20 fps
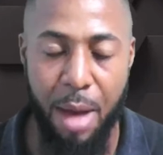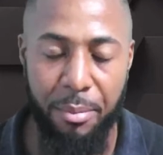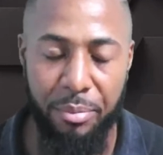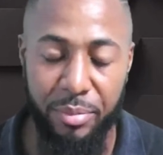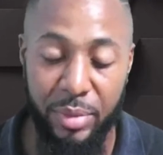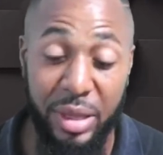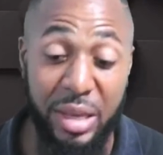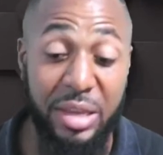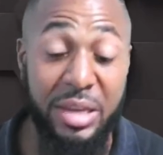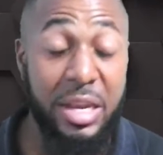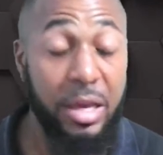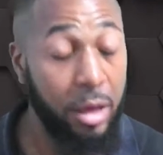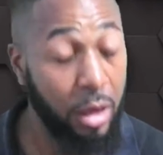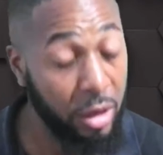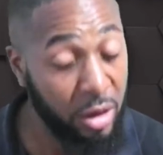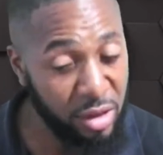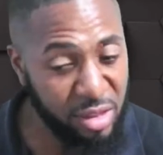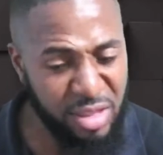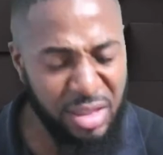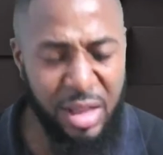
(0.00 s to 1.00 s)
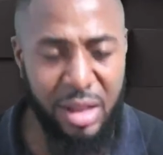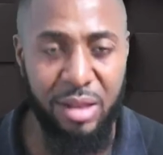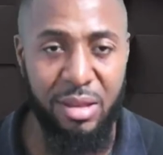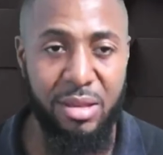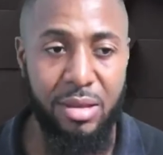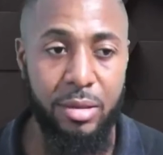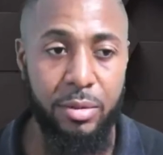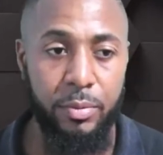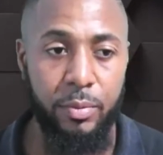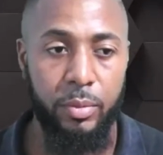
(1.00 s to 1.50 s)
Nicholas
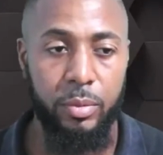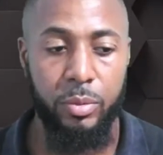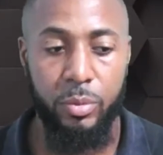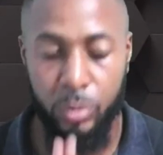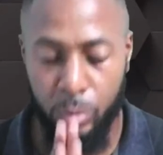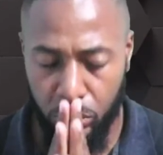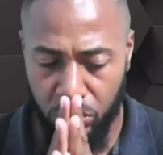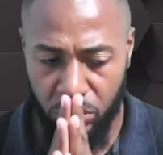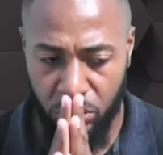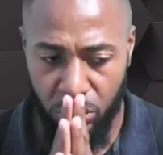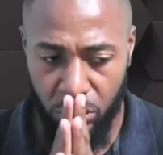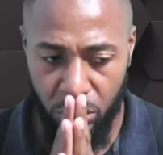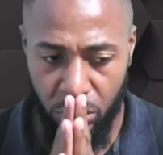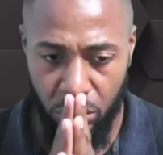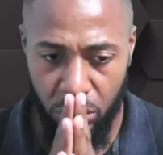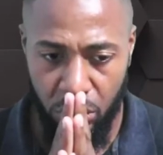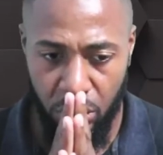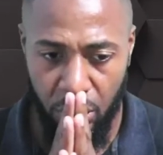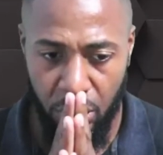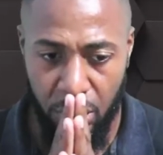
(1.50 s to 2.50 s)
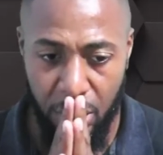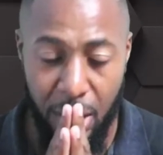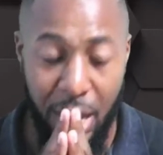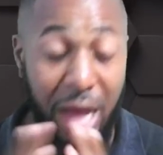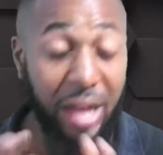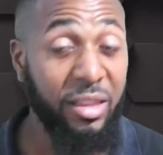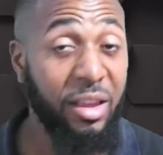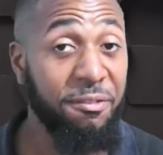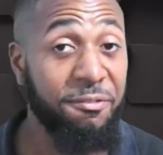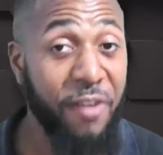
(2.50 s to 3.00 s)
Nelson,
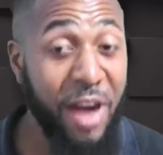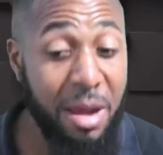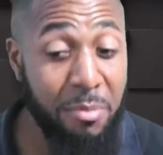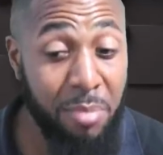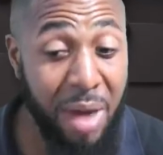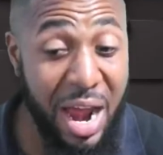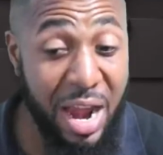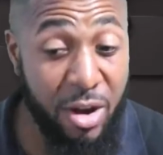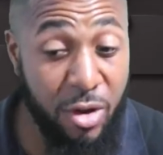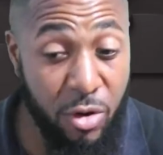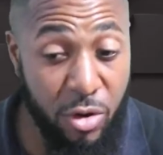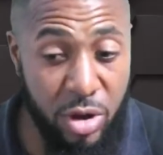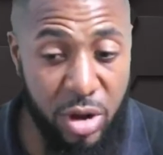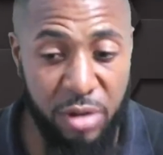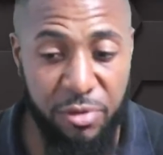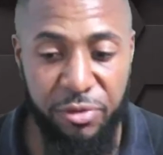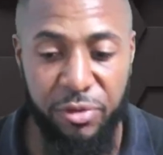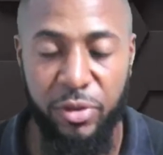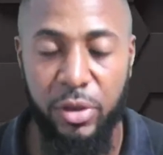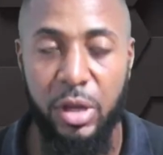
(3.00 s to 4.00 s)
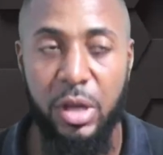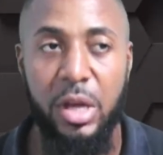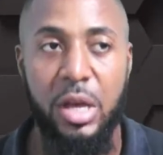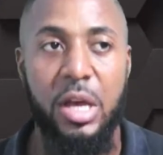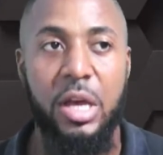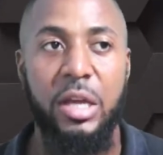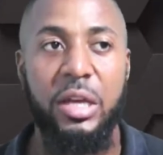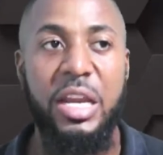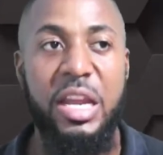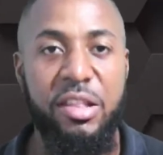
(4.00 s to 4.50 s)
Atafry Bygrave.
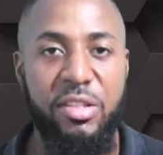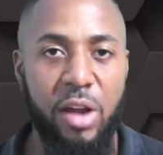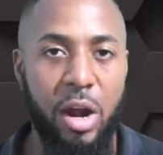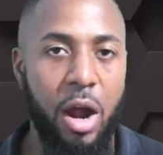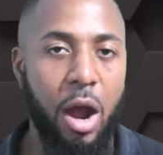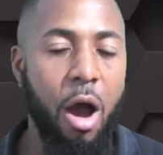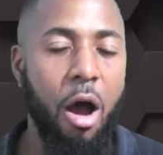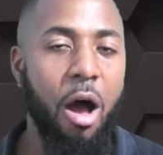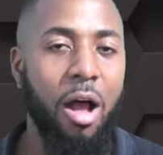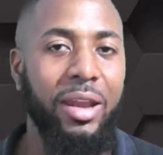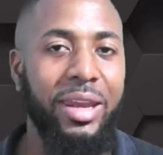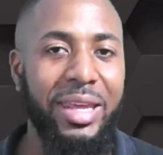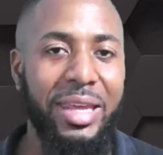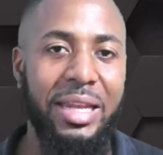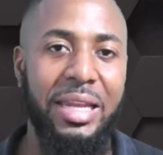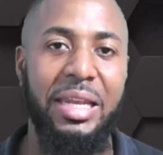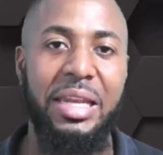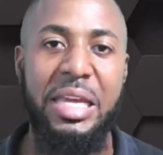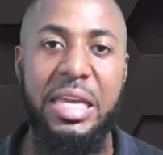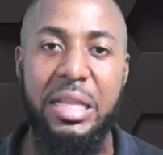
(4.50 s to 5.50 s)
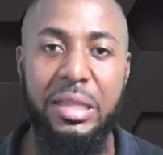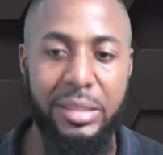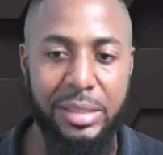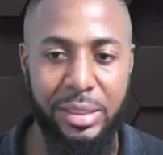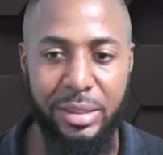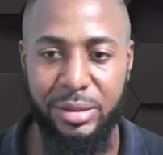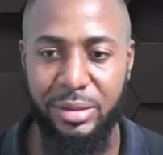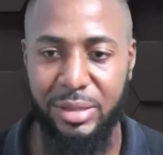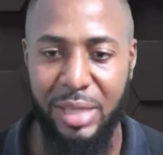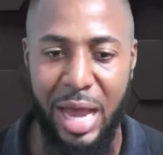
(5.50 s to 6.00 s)
These are all the
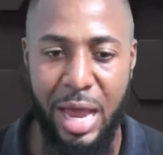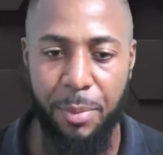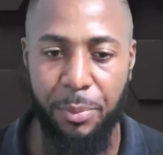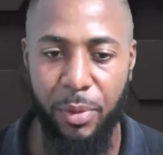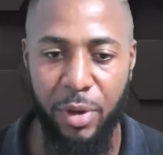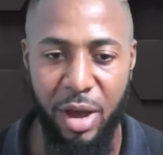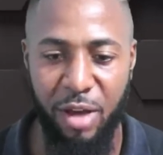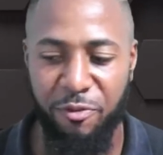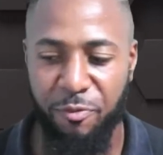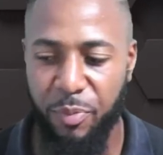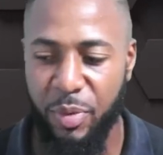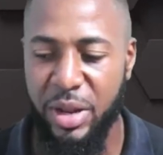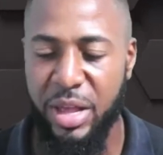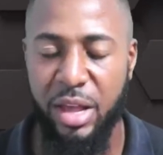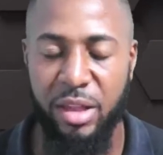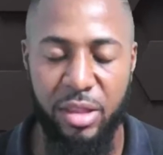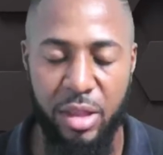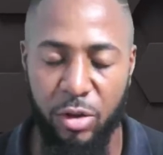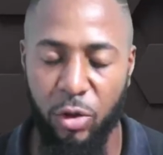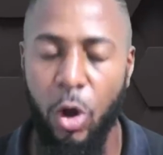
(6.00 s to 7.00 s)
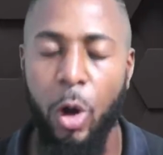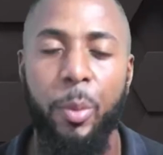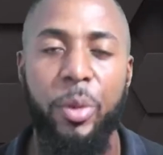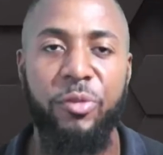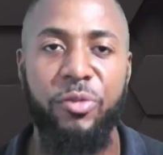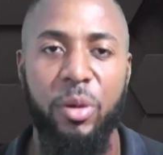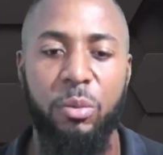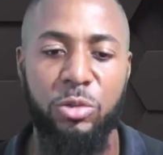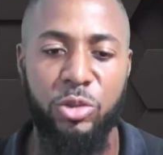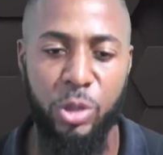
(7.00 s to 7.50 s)
elite type of players that are coming
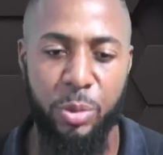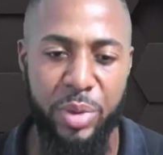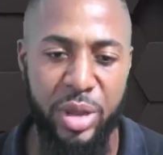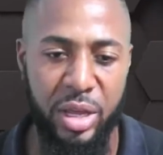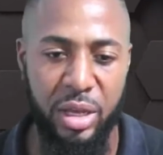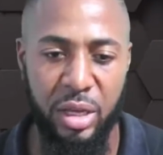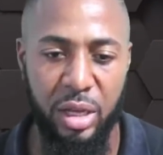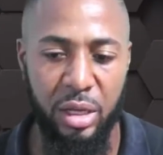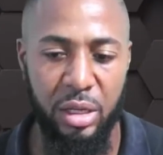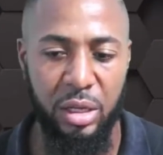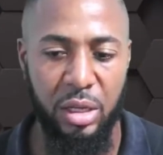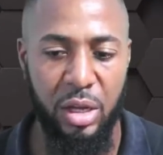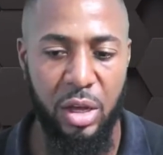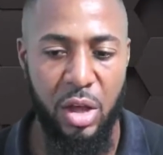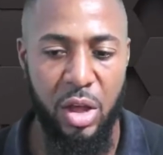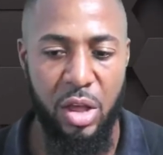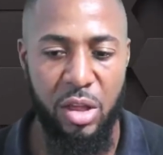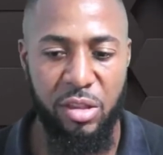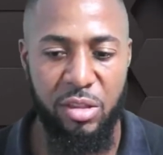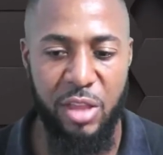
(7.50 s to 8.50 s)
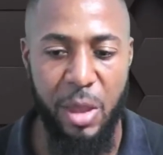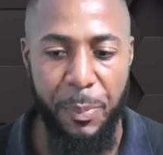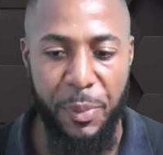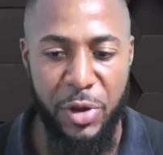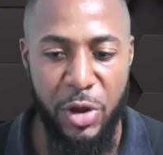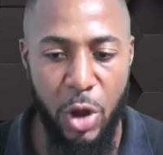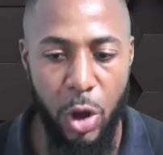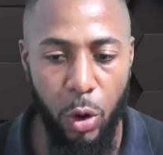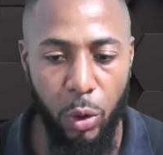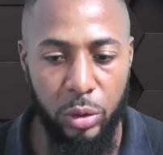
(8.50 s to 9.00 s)
from Jamaica,
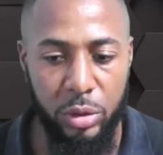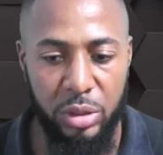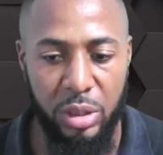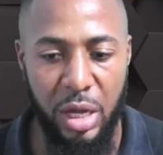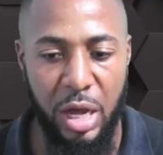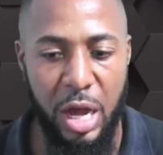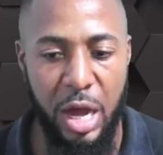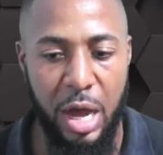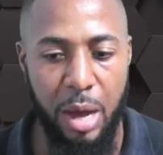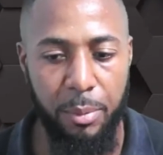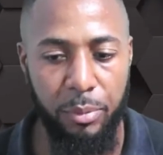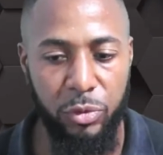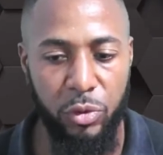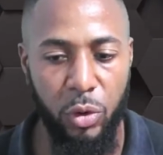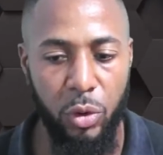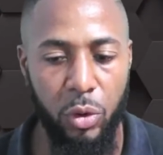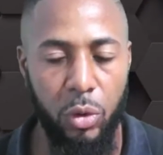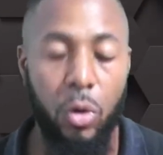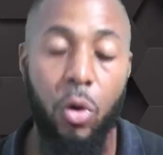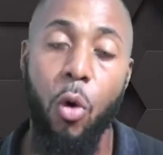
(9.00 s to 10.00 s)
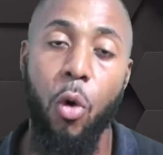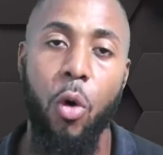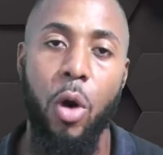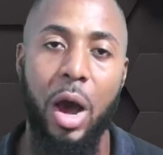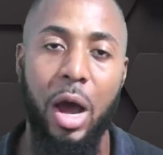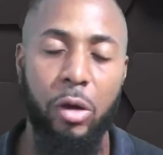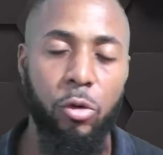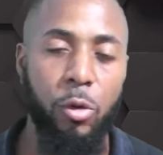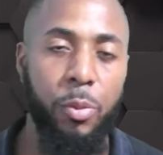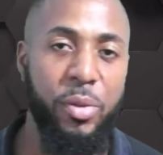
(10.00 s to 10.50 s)
stepping out to go
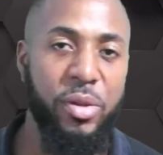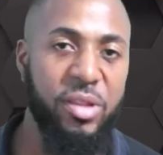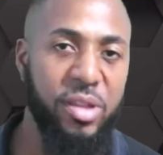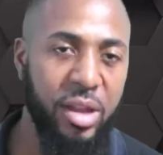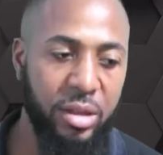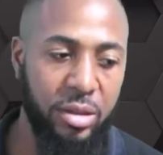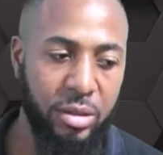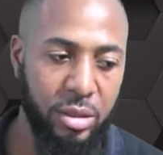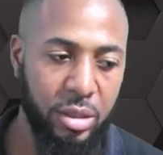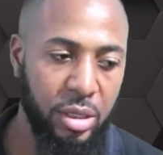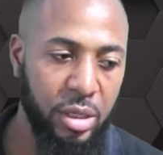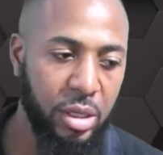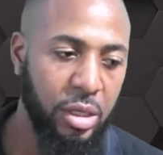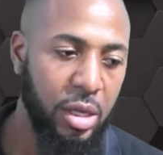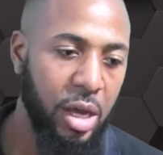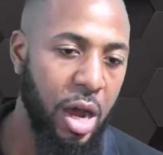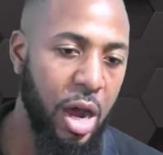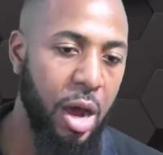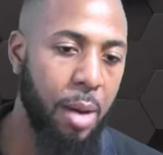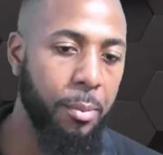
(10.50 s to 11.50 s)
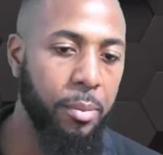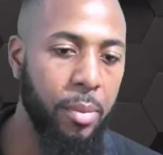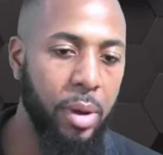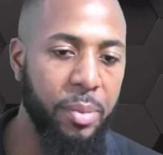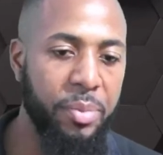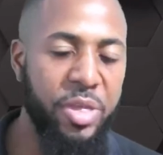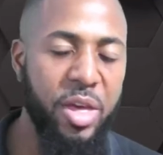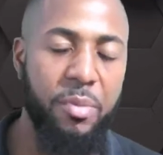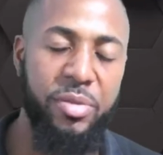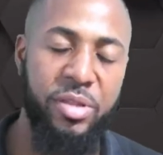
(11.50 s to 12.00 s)
and represent
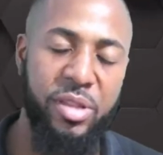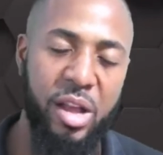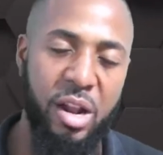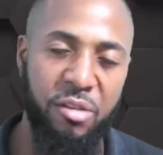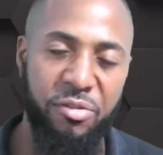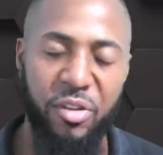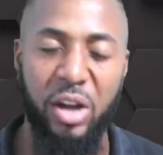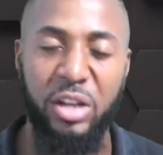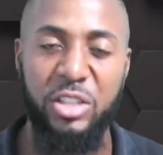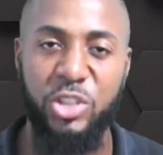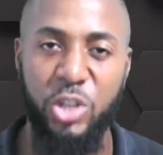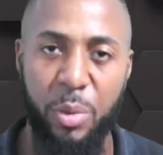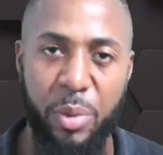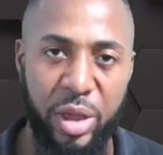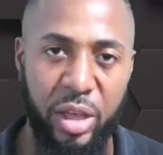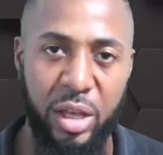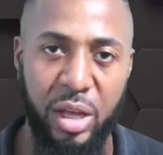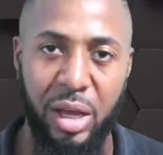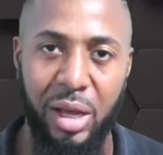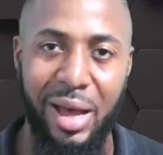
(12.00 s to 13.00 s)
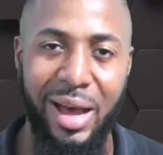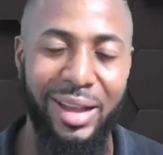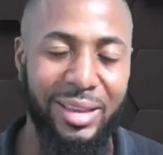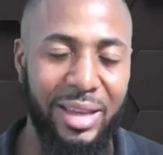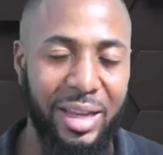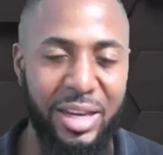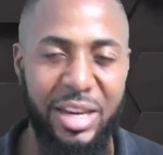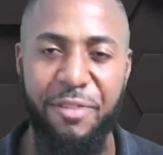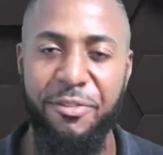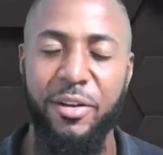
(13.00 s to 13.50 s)
themselves and Jamaica at
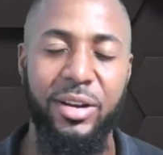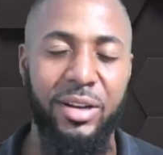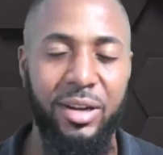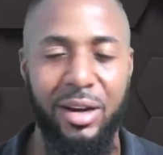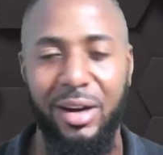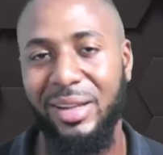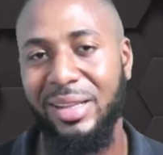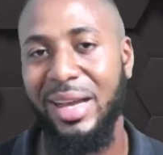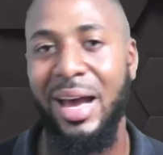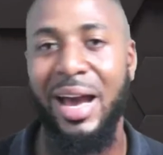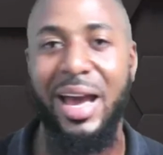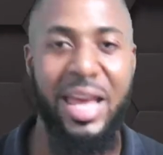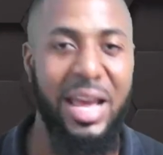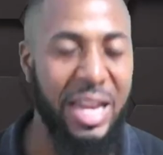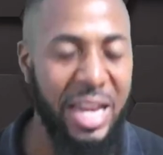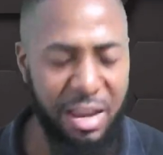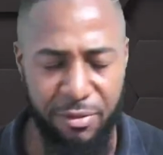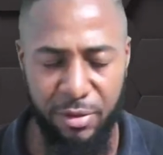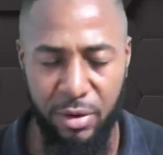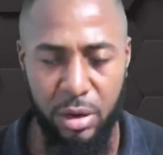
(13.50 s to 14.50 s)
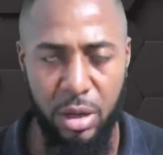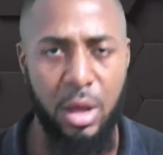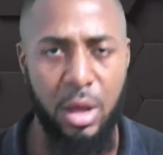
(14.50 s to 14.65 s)
a different or at a higher level,